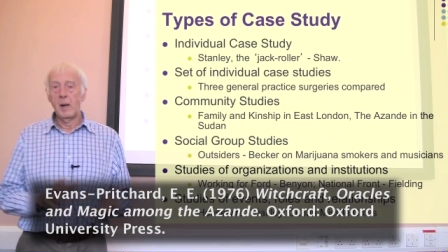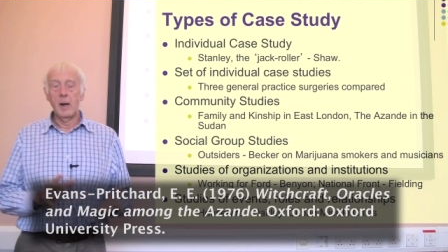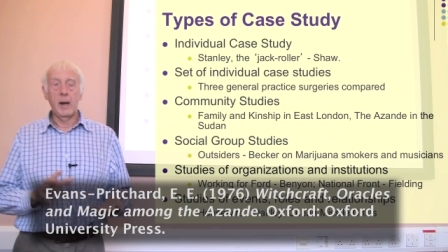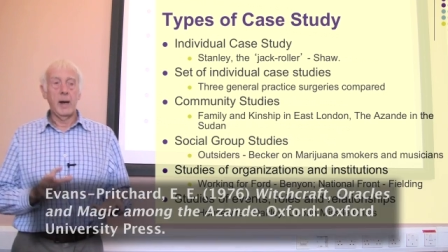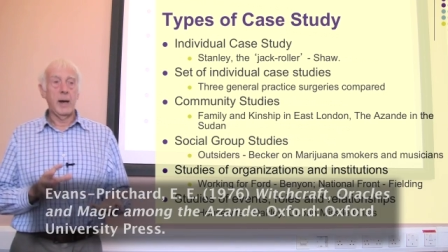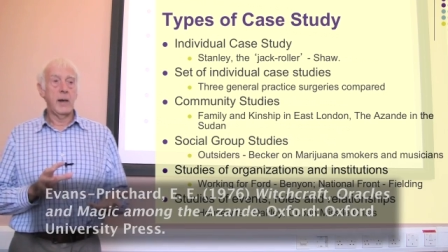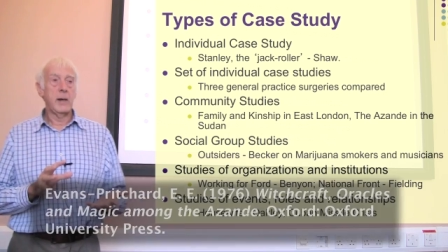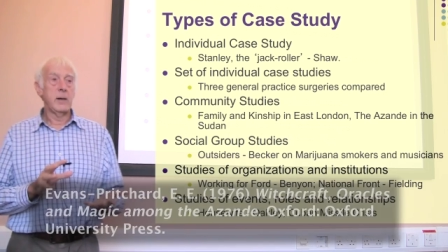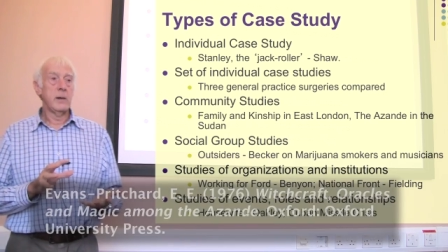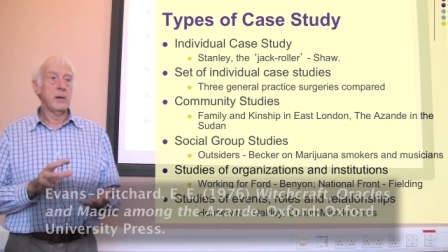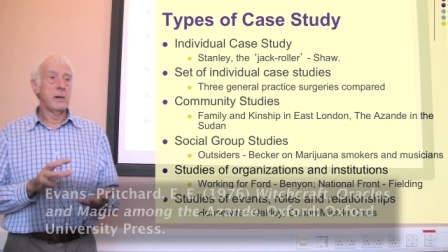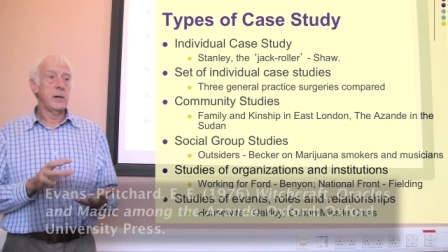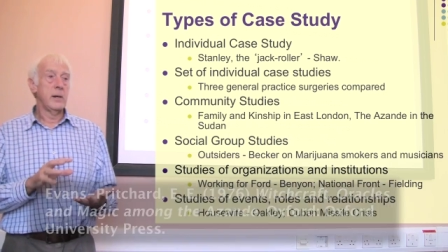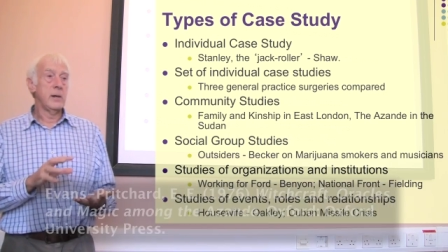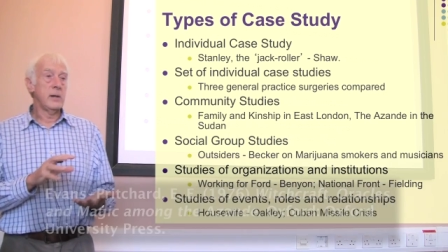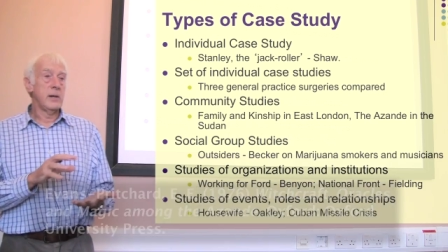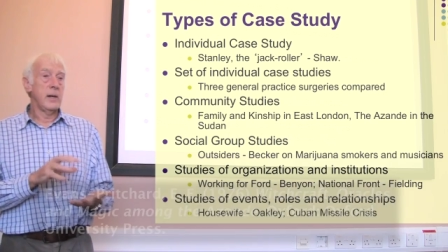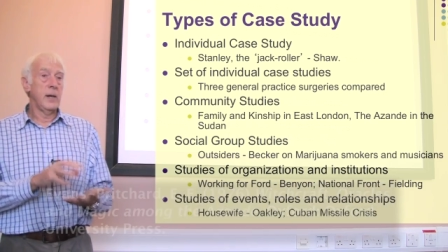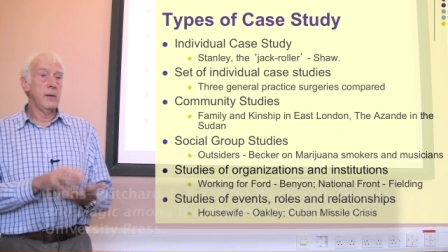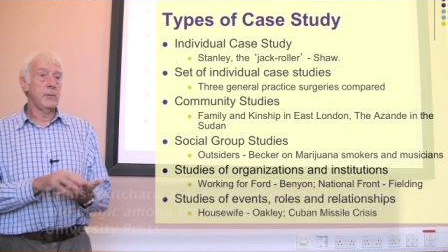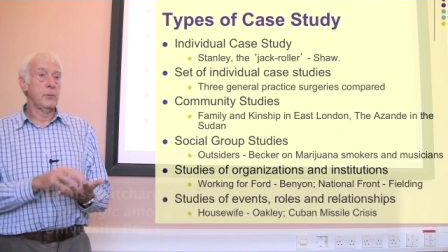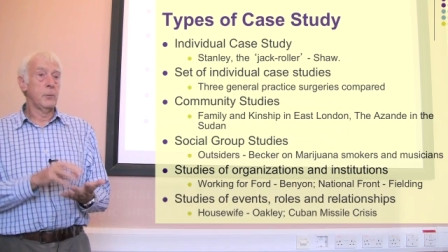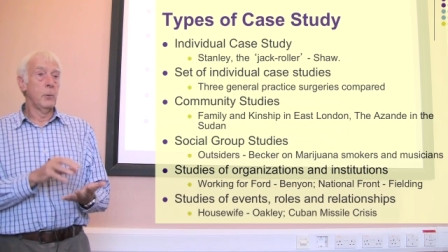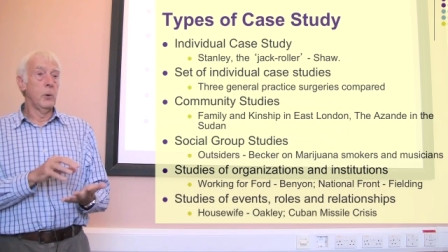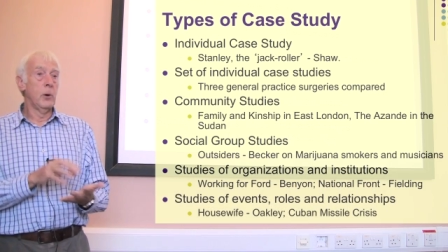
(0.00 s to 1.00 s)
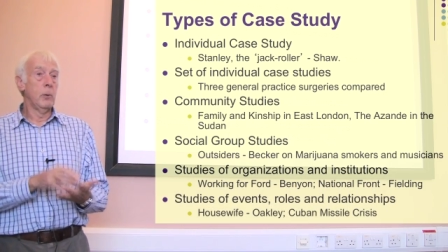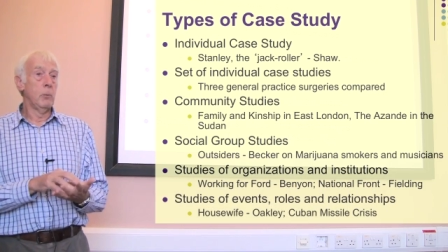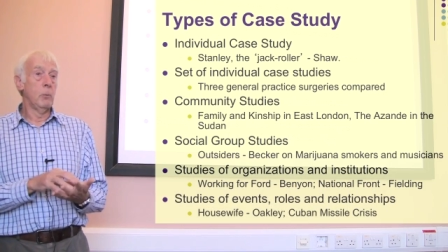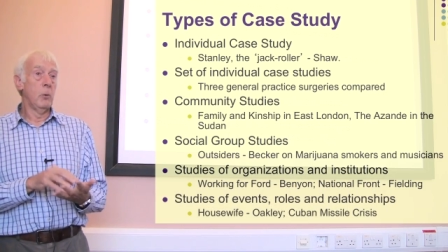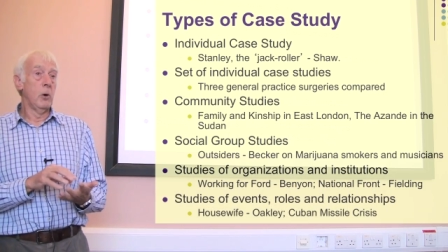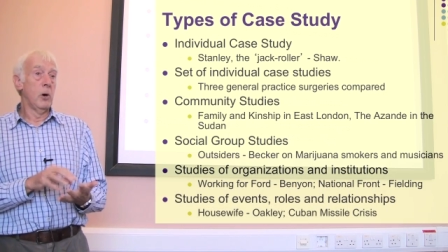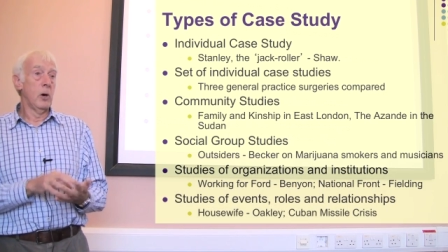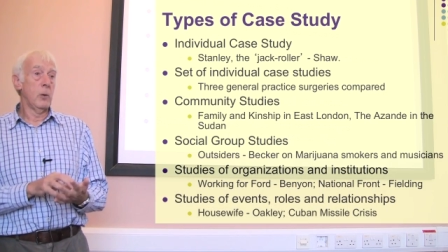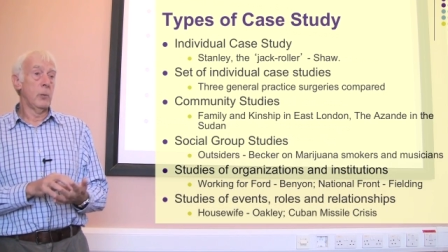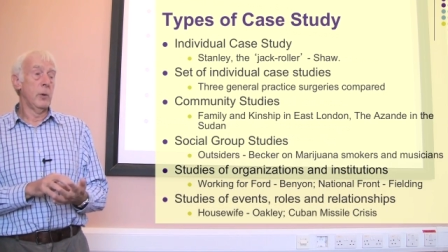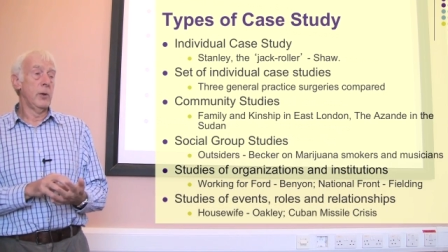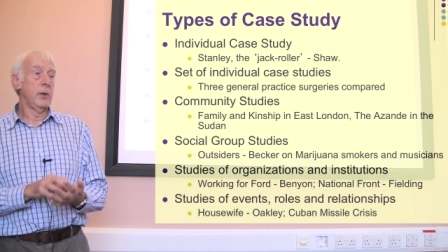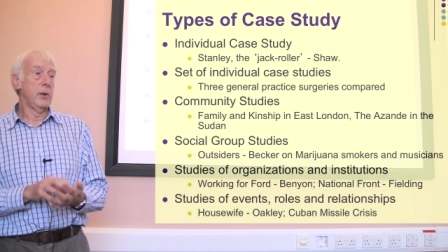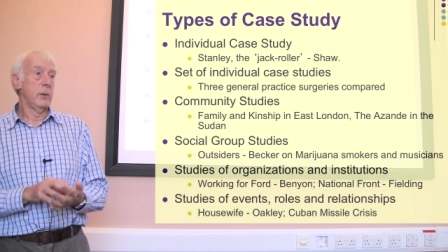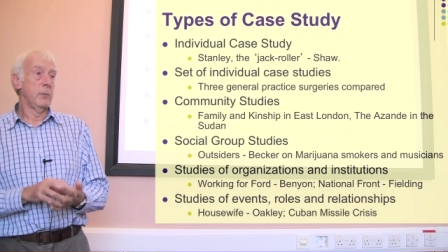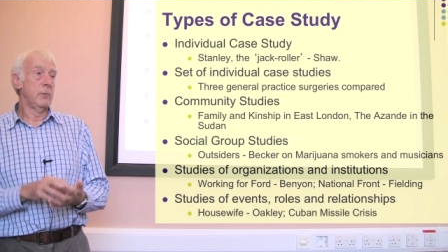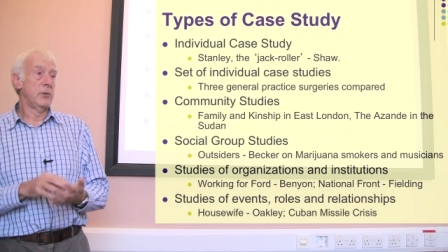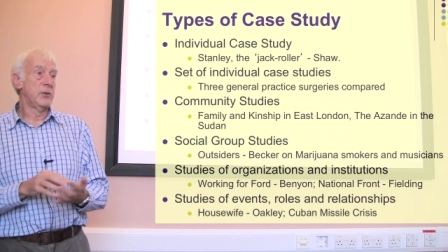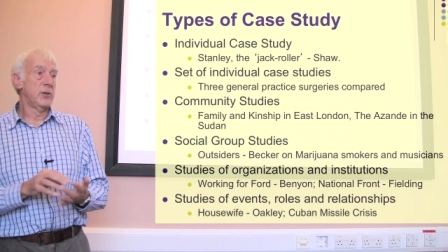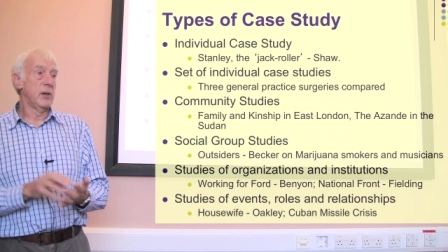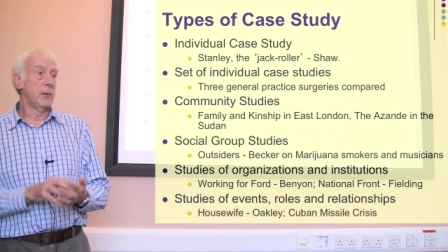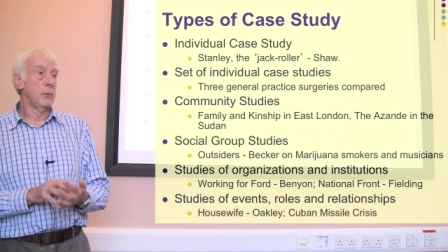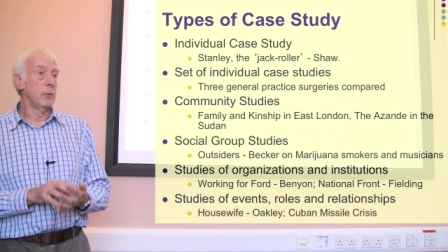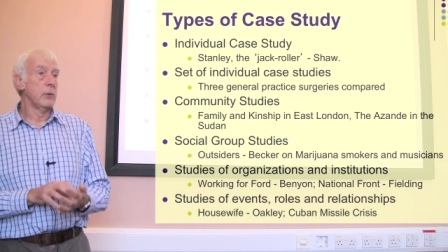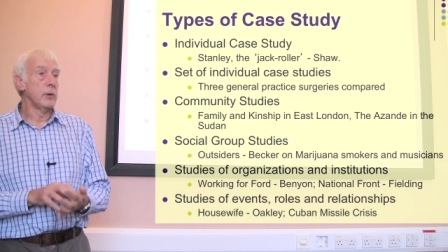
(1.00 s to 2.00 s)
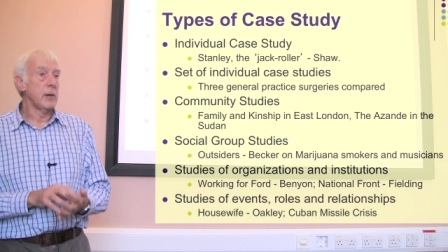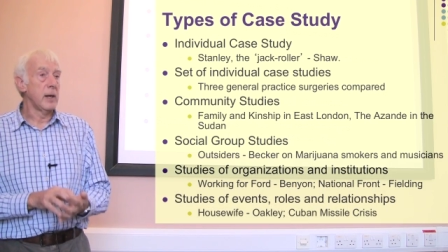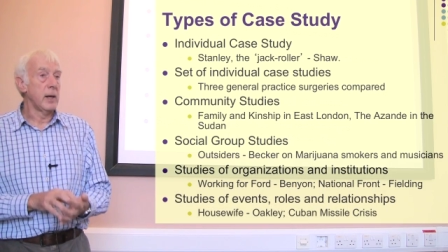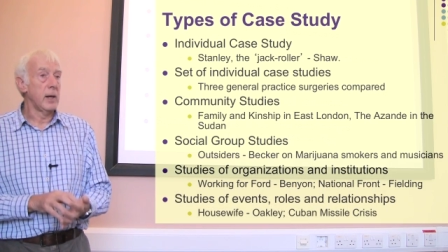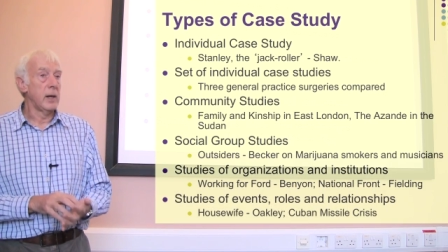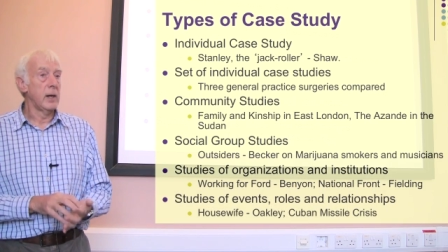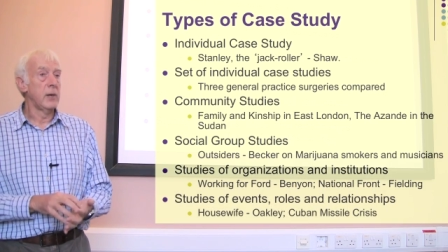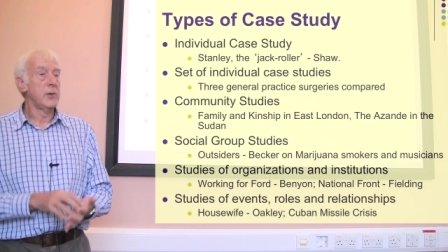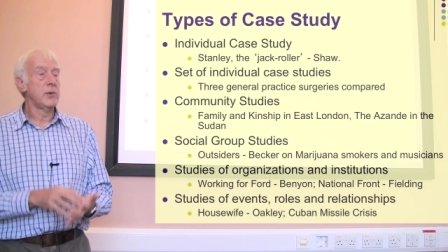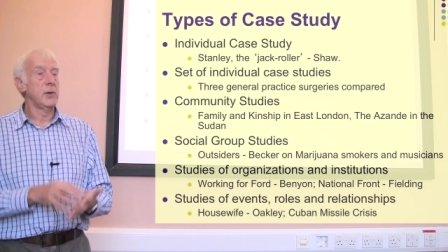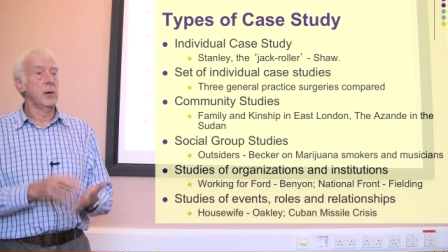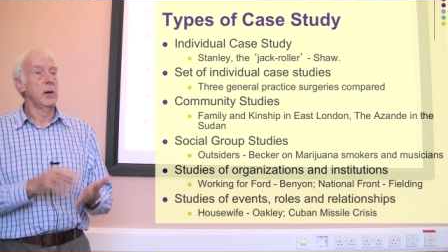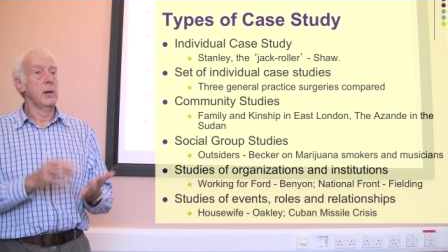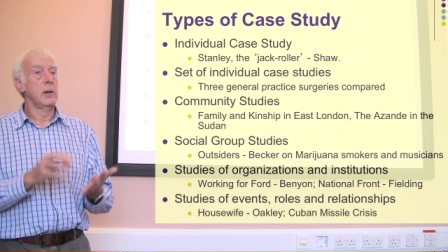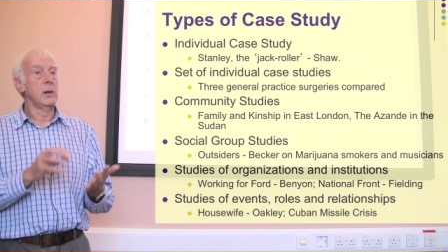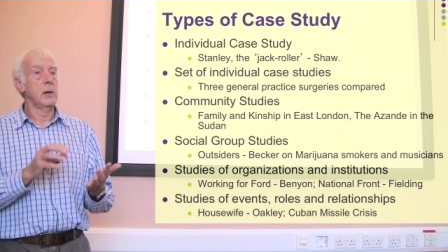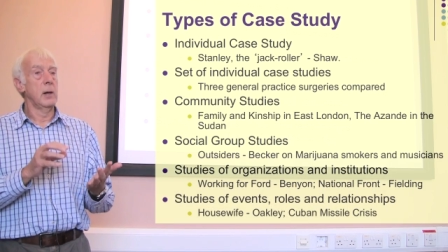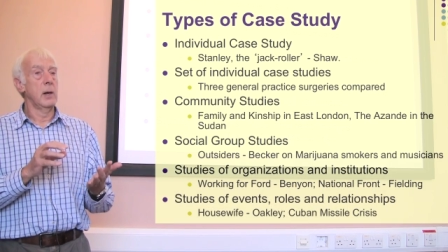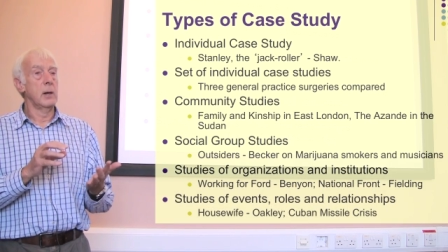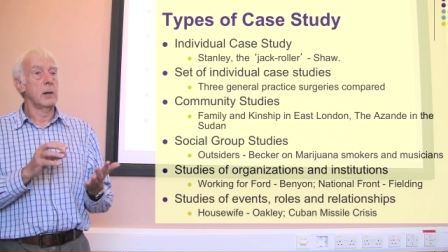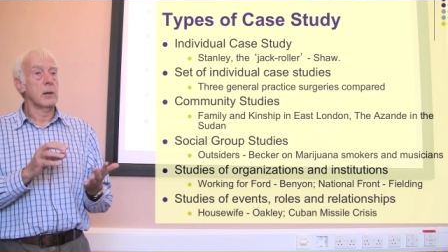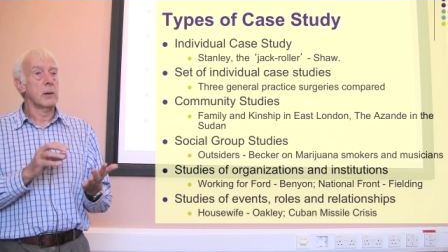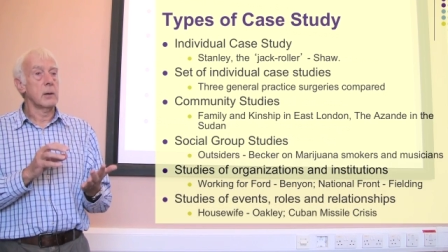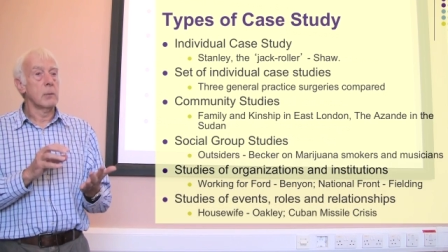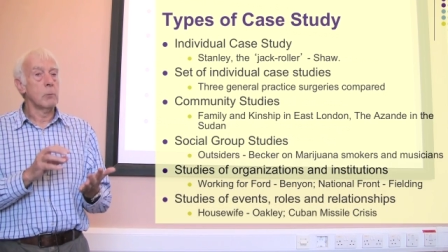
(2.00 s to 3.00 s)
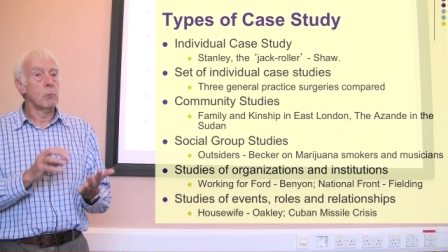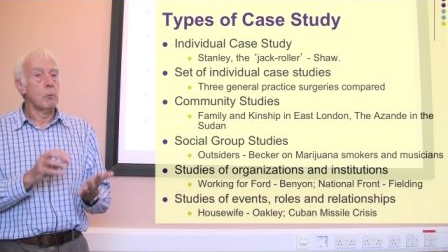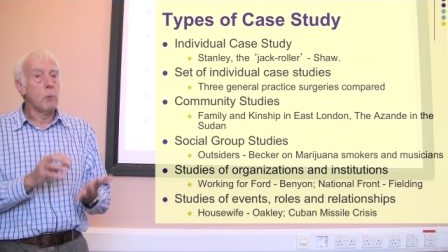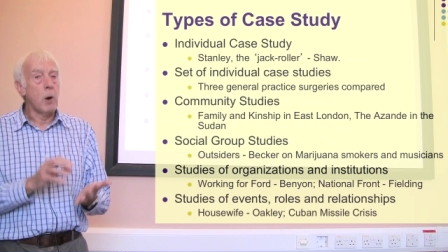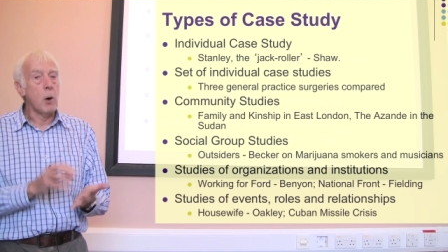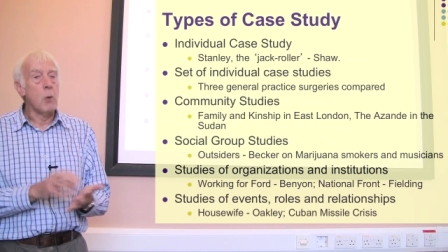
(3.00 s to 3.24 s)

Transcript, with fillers: And he lived and worked with them for several years and